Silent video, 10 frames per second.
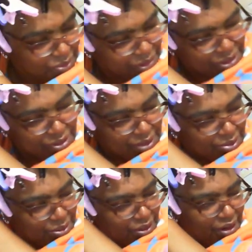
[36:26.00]
frustrated
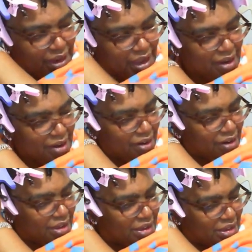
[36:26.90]
with her hair
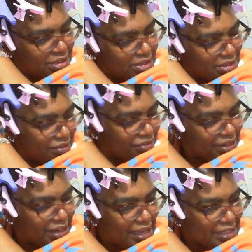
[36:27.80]
and stuff,
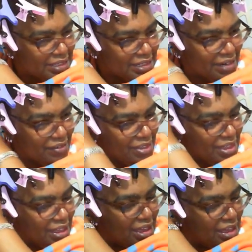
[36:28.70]
relaxing and
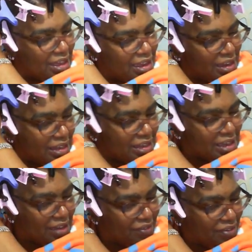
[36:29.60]
everything, and he
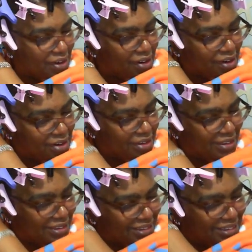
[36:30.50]
gave her
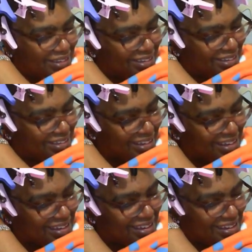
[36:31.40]

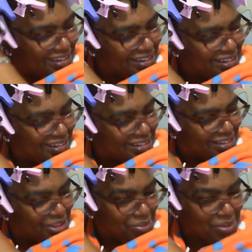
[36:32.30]

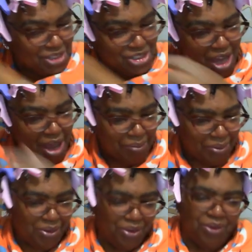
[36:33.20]
the big chop
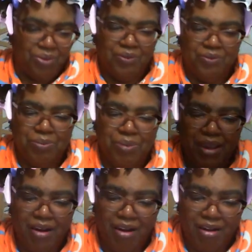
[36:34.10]

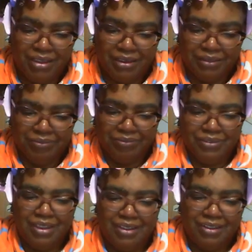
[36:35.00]
pair of
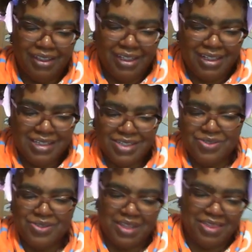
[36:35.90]
kitty
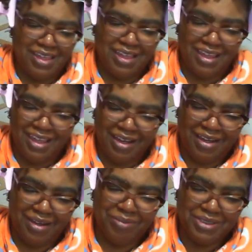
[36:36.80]
scissors, I think,
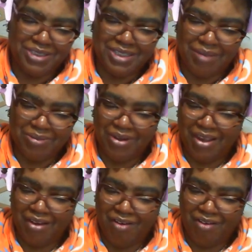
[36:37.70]
but chopped her
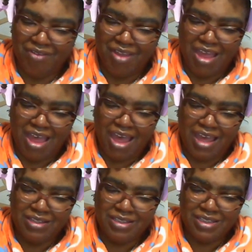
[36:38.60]
hair off,
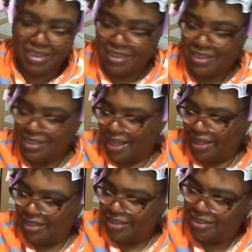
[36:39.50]
and she
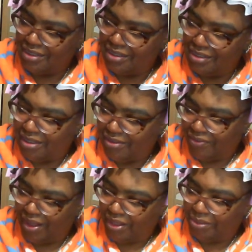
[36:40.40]
decided to
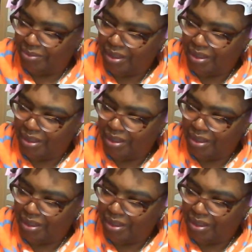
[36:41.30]
develop